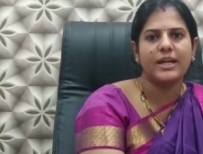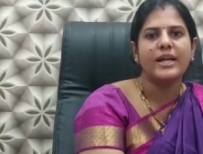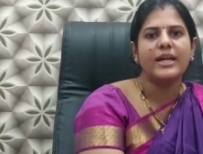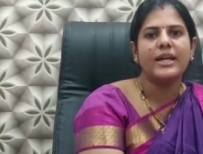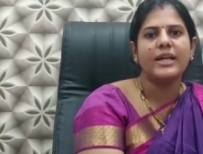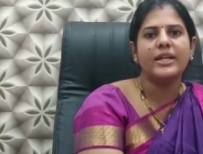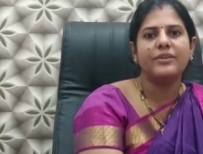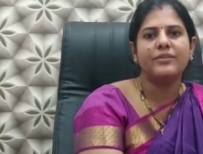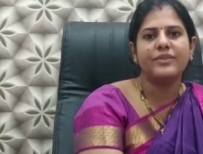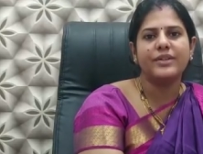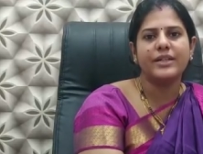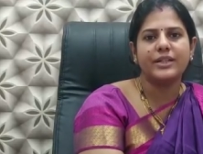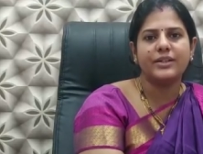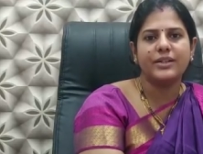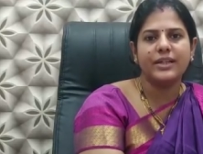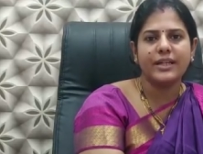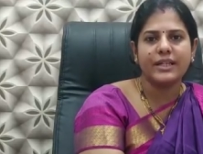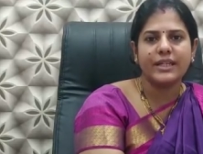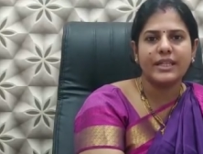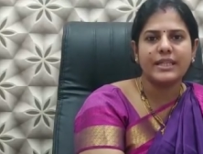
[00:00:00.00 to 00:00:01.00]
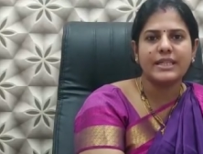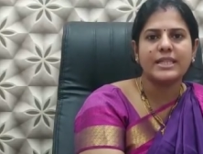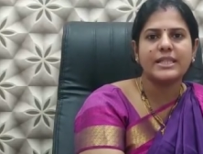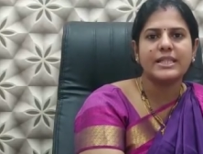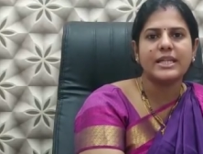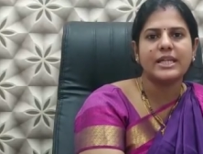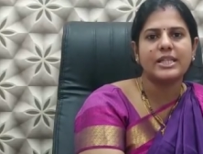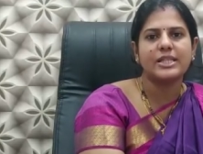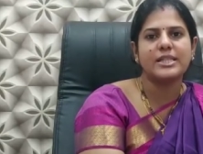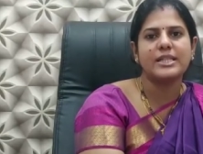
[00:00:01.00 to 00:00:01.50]
It increases the
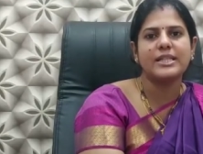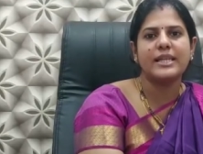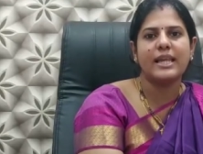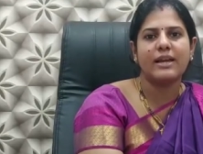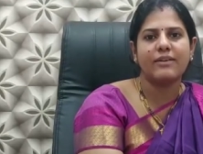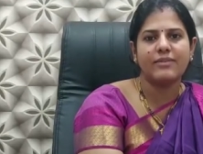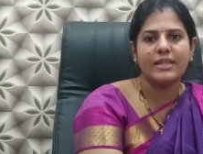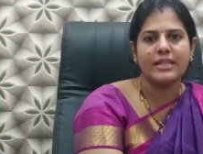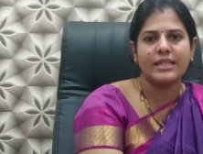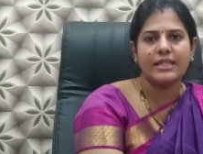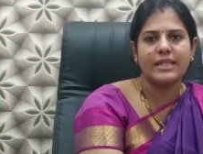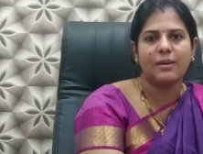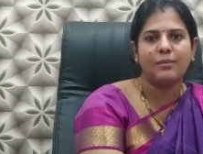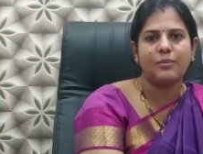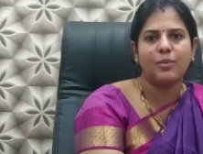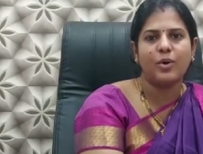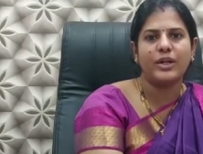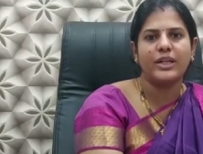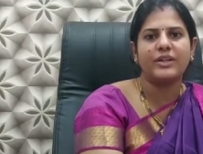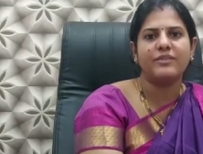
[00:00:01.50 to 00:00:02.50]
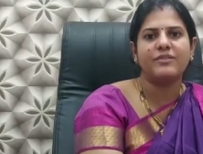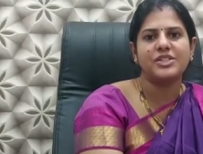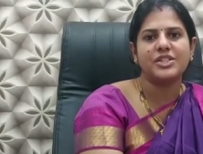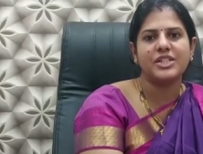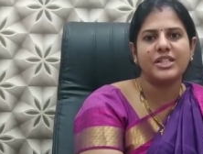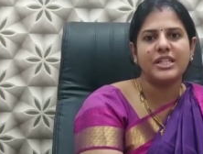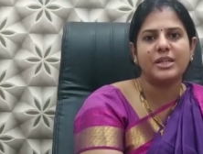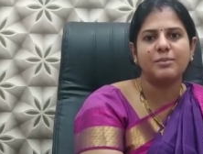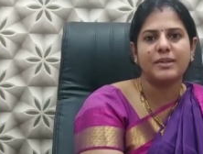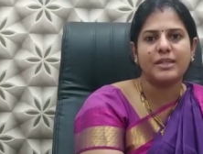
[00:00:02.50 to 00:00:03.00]
insulin insulin levels in our body which
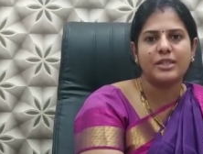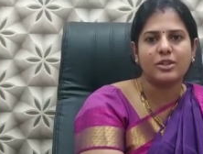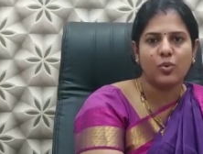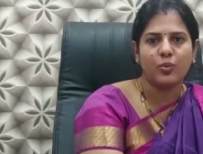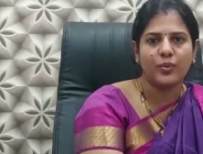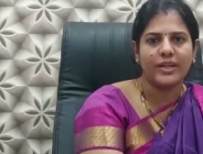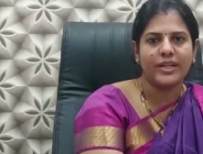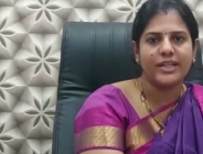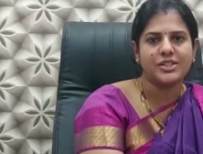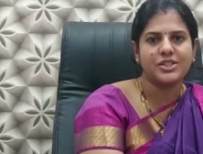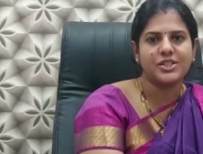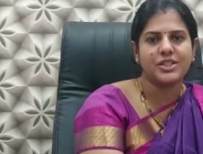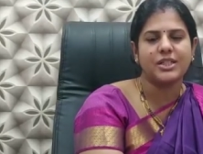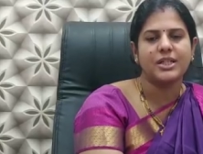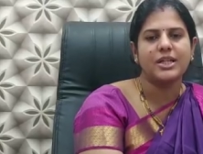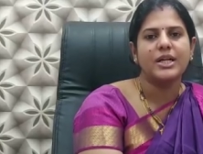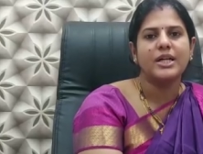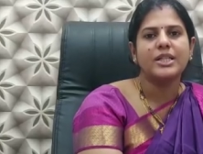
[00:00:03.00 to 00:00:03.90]
inhibits ovulation.